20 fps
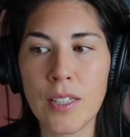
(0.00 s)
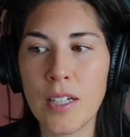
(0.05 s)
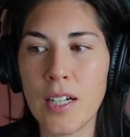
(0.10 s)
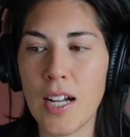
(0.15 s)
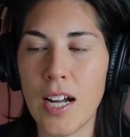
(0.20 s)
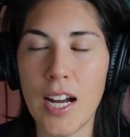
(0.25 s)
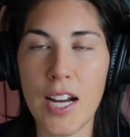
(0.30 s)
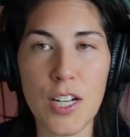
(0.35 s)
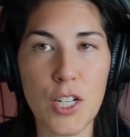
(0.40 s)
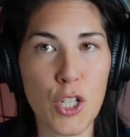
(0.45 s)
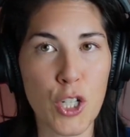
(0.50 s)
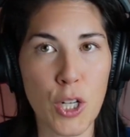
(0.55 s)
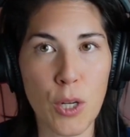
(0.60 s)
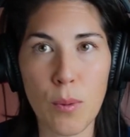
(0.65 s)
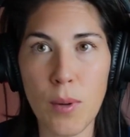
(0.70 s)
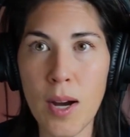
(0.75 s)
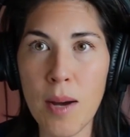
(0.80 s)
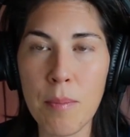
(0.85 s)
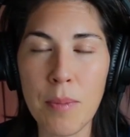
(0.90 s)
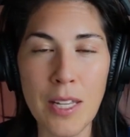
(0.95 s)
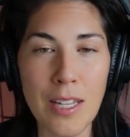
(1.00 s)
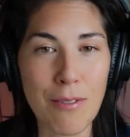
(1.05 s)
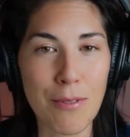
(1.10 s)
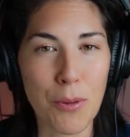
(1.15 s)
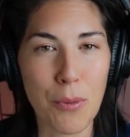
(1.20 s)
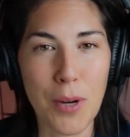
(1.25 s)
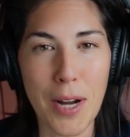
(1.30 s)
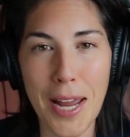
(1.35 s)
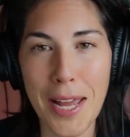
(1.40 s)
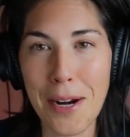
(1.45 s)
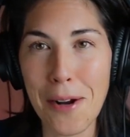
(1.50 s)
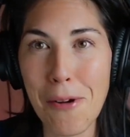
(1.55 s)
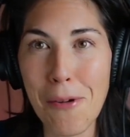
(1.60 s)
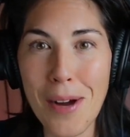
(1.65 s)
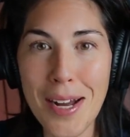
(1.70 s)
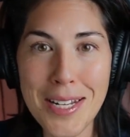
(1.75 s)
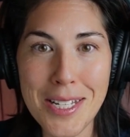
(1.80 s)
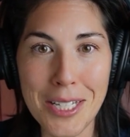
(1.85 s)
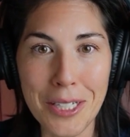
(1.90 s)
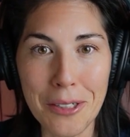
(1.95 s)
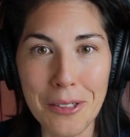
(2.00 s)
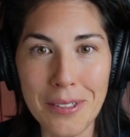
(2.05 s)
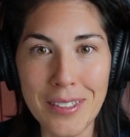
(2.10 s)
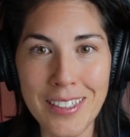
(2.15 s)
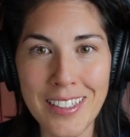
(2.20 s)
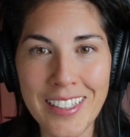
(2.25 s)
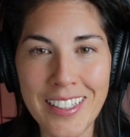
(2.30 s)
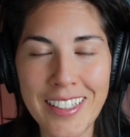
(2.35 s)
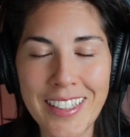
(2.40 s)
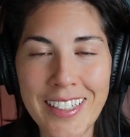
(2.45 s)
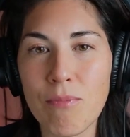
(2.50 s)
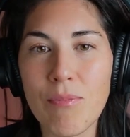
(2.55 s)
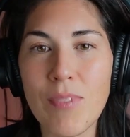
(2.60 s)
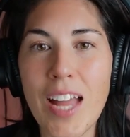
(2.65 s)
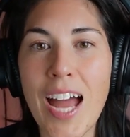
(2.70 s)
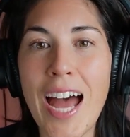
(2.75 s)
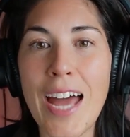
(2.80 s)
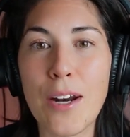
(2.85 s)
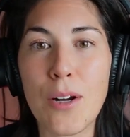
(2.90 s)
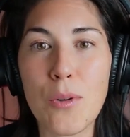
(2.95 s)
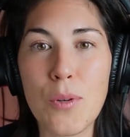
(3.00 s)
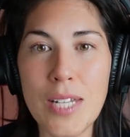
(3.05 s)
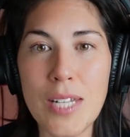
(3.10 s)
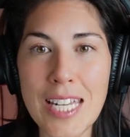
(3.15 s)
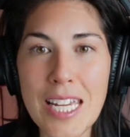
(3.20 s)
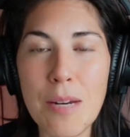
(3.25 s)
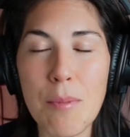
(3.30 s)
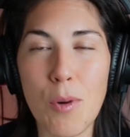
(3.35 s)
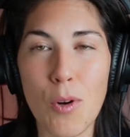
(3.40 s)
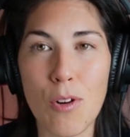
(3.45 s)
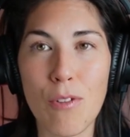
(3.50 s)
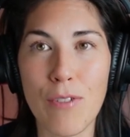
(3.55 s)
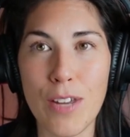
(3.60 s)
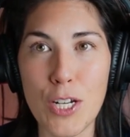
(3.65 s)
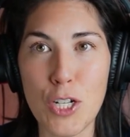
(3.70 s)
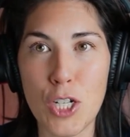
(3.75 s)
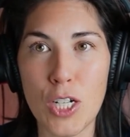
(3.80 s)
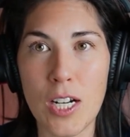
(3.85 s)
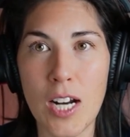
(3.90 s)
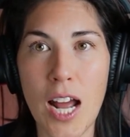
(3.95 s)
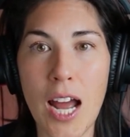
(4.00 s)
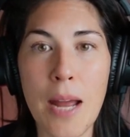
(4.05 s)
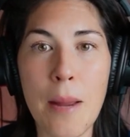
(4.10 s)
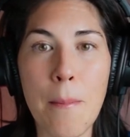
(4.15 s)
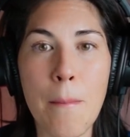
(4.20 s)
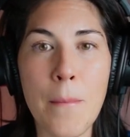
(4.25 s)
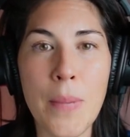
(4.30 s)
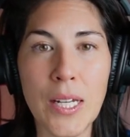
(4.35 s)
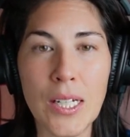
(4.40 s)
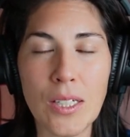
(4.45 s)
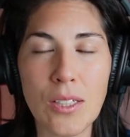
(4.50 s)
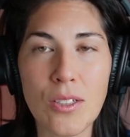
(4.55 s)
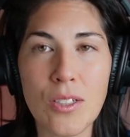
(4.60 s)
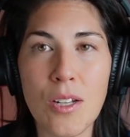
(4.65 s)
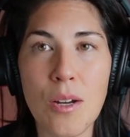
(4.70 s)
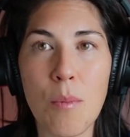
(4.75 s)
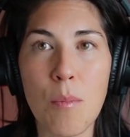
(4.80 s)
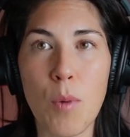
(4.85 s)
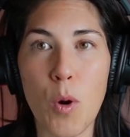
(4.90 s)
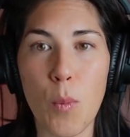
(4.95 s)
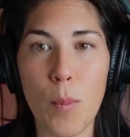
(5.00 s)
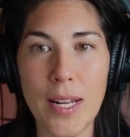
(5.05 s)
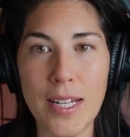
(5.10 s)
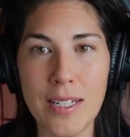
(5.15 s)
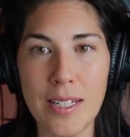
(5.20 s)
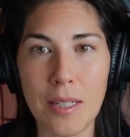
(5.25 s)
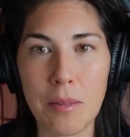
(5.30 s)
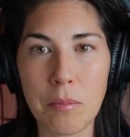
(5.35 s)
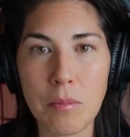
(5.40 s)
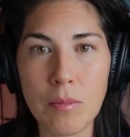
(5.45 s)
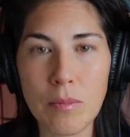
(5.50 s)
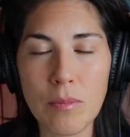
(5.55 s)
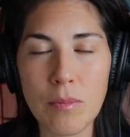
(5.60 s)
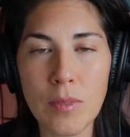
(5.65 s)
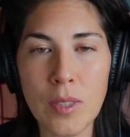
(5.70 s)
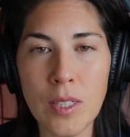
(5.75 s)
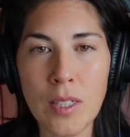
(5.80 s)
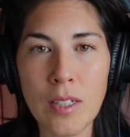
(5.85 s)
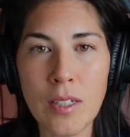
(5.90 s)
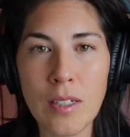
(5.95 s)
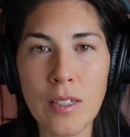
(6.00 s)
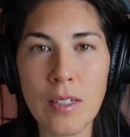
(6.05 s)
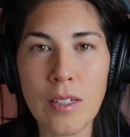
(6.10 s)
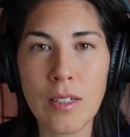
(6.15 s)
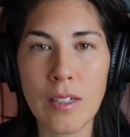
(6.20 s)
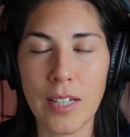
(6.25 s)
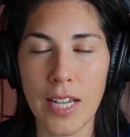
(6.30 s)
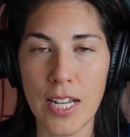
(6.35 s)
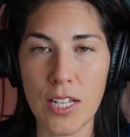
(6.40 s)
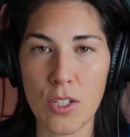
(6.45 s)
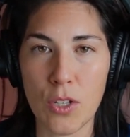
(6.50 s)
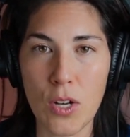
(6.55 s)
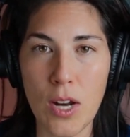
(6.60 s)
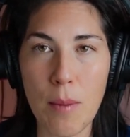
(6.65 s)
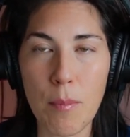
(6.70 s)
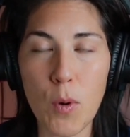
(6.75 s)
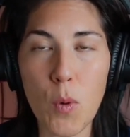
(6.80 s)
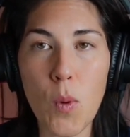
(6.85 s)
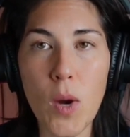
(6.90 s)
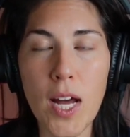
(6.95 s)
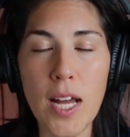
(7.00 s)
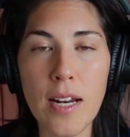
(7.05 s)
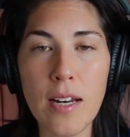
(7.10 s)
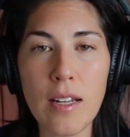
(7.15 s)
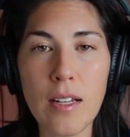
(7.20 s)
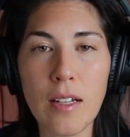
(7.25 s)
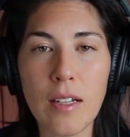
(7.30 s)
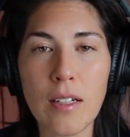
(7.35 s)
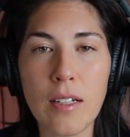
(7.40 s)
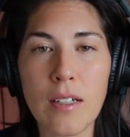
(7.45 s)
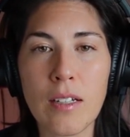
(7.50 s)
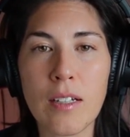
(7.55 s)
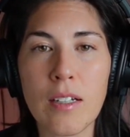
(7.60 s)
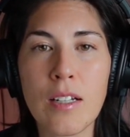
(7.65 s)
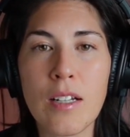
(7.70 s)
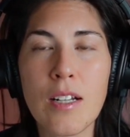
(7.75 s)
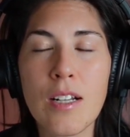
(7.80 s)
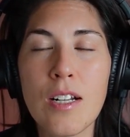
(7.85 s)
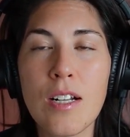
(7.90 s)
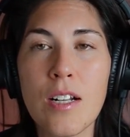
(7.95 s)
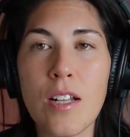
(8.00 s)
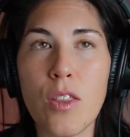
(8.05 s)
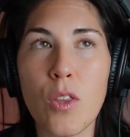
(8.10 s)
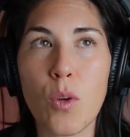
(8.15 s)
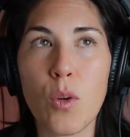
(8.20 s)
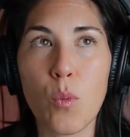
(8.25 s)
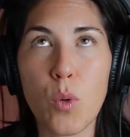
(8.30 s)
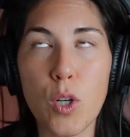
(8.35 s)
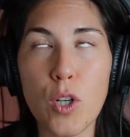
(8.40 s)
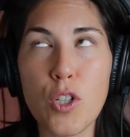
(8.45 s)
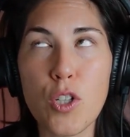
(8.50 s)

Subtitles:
I show up even when I don't want to. I don't need motivation. I build momentum. Okay, so number one, the words you